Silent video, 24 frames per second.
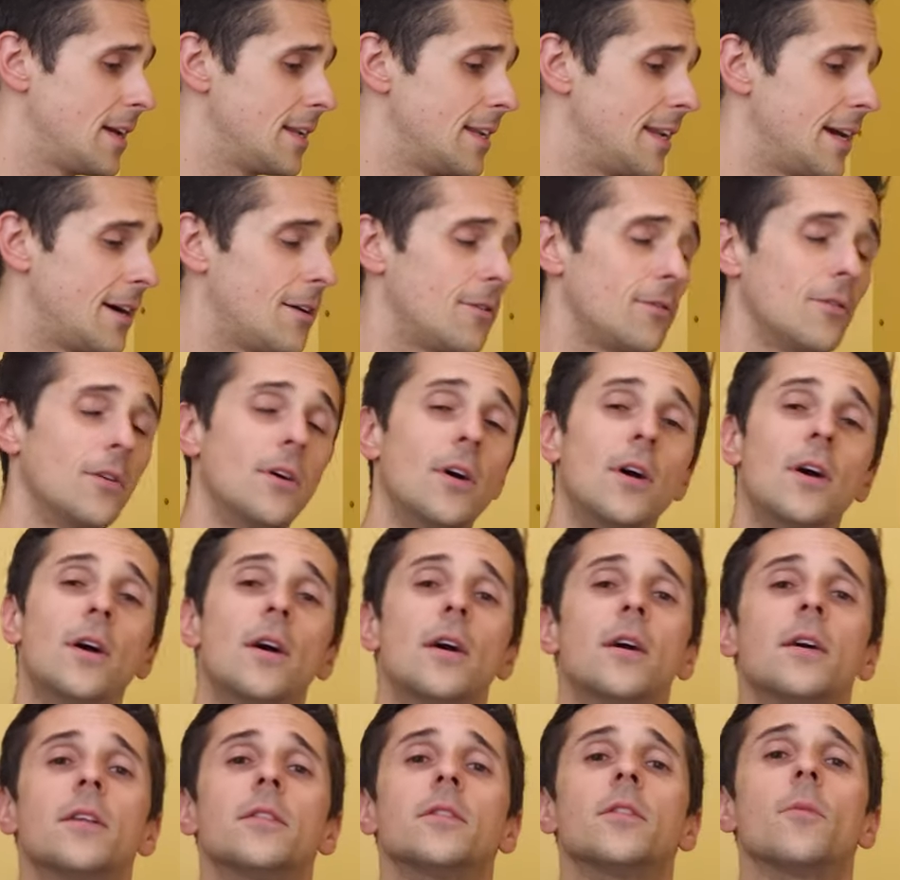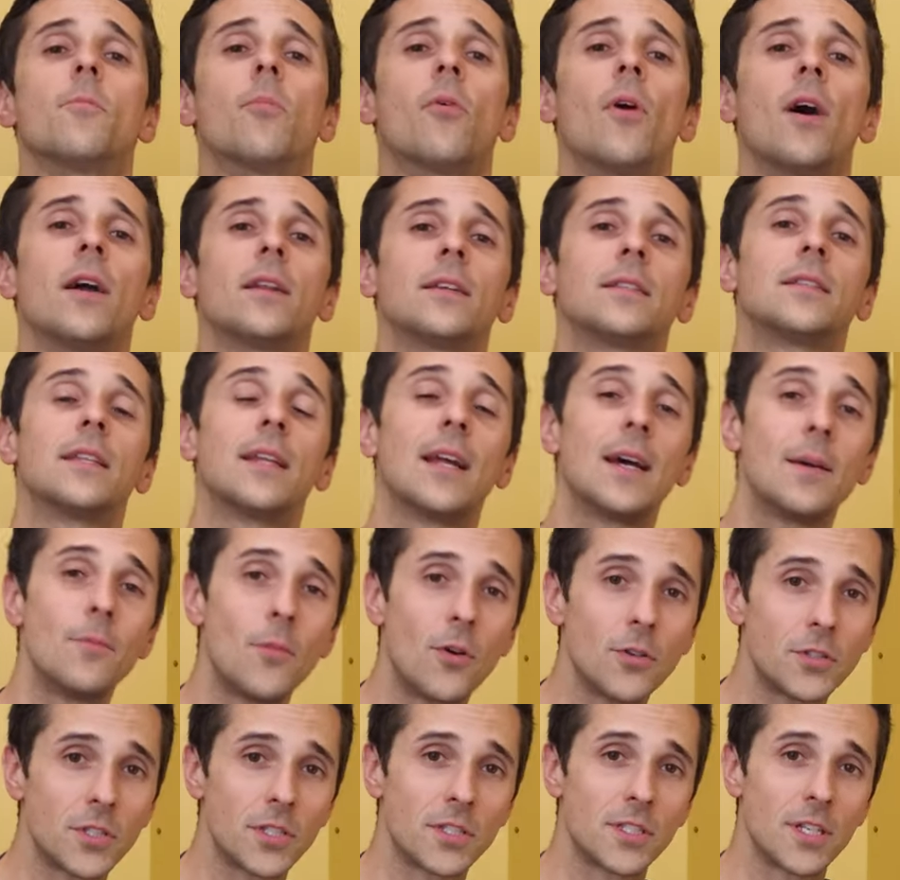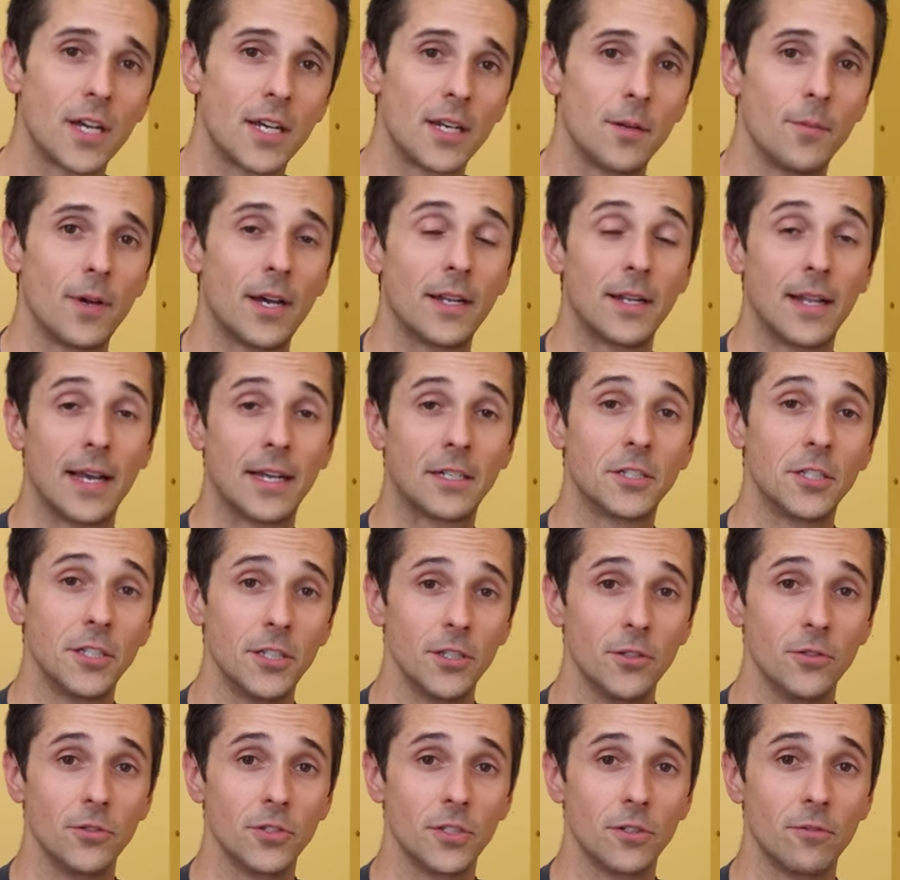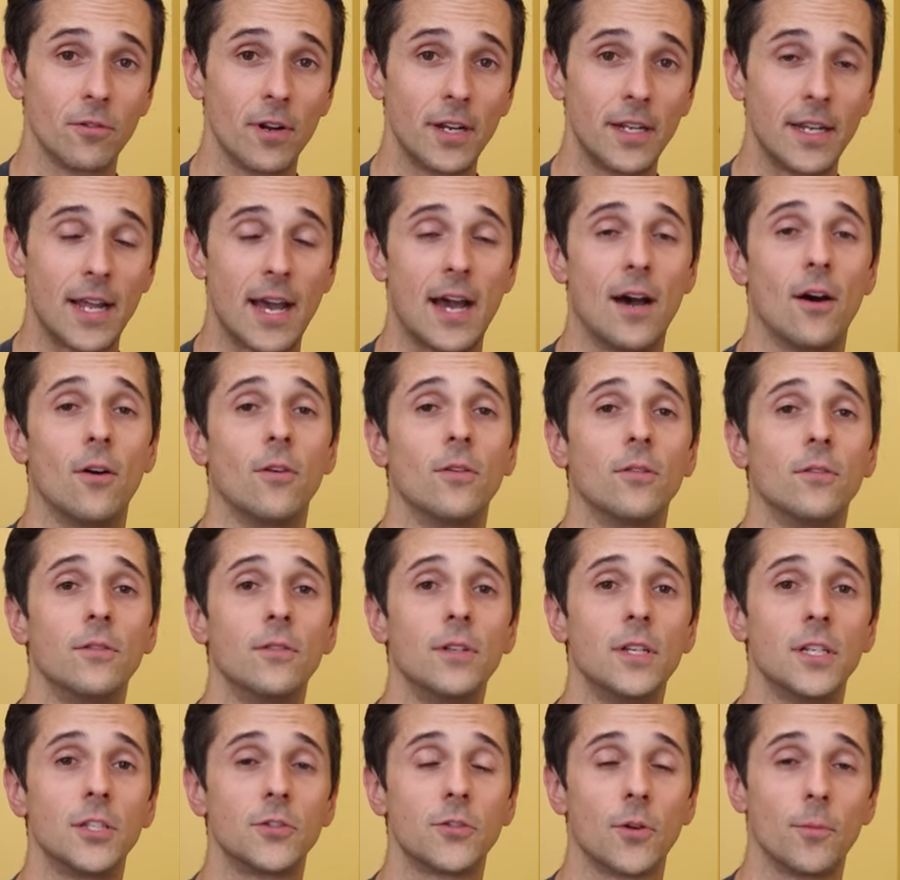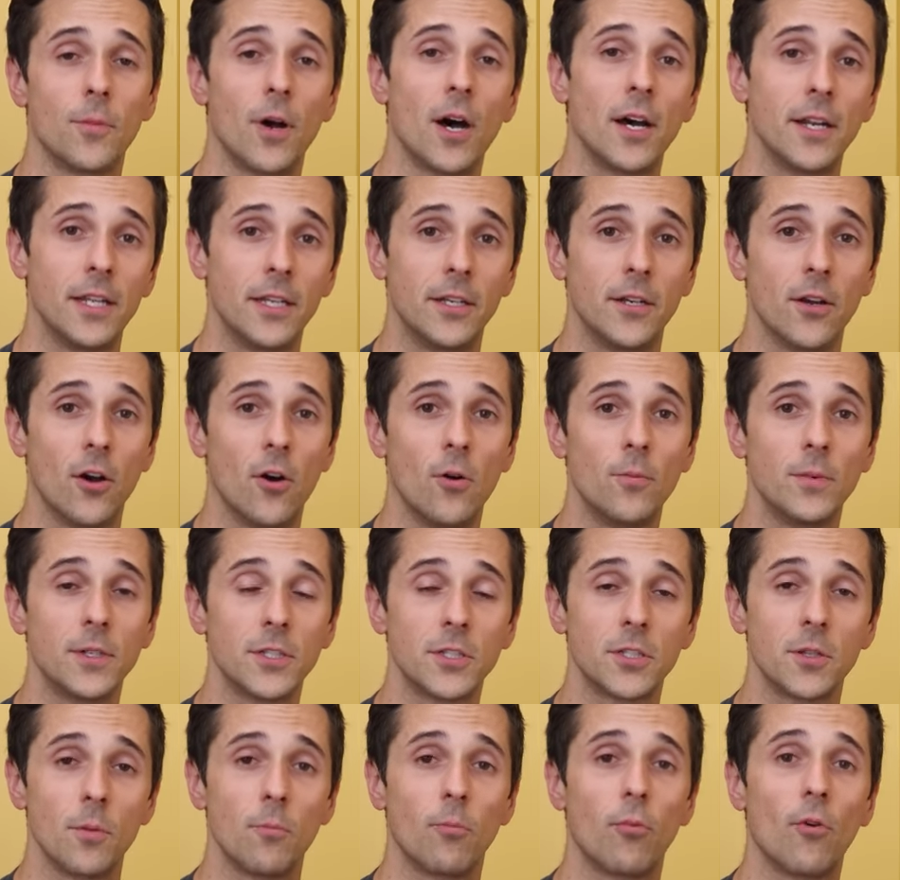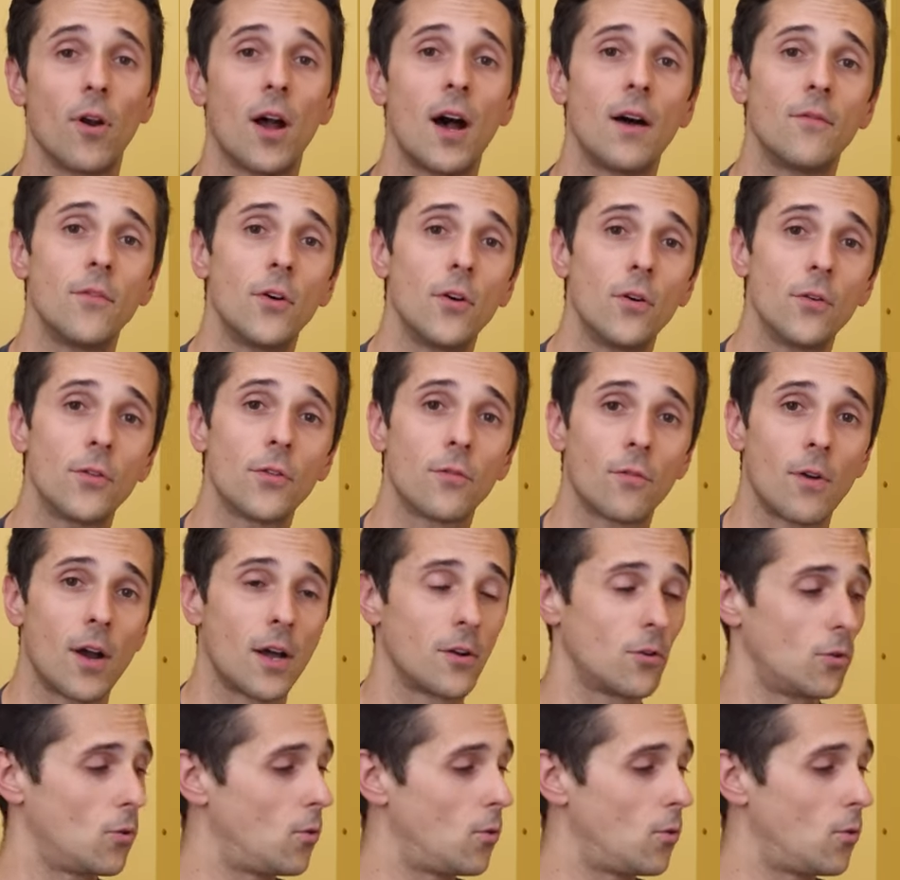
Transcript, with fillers: Now, the product that I'm most excited about actually using right now is from Honeycomb. It's the Bravo Throttle